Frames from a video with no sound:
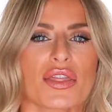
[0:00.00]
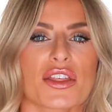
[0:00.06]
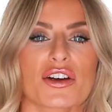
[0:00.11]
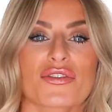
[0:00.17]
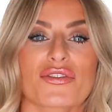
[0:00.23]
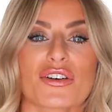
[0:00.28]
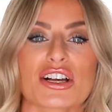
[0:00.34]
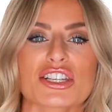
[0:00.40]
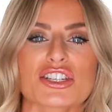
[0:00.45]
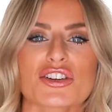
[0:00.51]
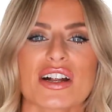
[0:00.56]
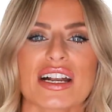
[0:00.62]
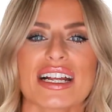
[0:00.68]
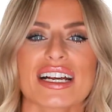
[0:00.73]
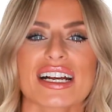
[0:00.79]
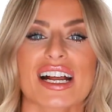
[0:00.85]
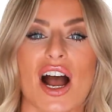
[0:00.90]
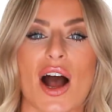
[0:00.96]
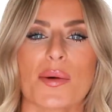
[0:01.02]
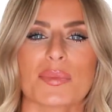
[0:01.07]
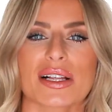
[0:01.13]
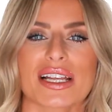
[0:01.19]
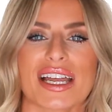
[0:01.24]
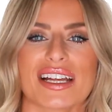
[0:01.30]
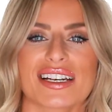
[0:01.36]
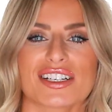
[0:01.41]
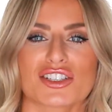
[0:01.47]
They're frustrating and
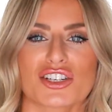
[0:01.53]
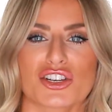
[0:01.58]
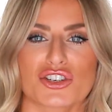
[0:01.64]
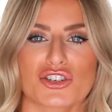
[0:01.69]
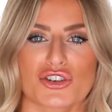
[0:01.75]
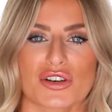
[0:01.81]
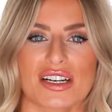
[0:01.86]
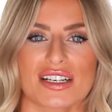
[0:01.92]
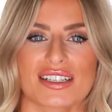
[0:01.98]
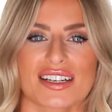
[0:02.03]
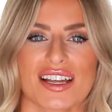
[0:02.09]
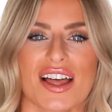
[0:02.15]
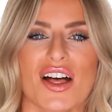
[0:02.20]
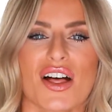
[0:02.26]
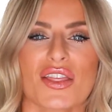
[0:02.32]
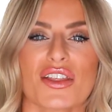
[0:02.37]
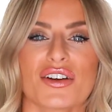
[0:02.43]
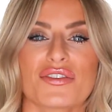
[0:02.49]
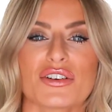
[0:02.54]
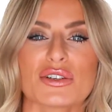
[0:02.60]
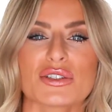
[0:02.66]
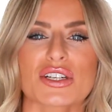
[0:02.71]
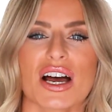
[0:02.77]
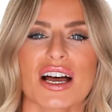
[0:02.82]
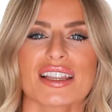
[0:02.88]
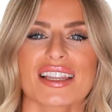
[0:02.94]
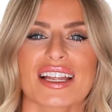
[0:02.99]
complicated to treat. The
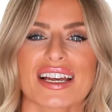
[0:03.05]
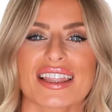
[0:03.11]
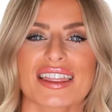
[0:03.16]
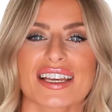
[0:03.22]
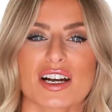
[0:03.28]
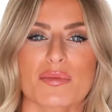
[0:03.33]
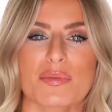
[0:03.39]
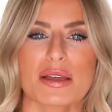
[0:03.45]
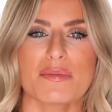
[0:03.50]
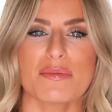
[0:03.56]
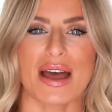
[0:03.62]
photon light therapy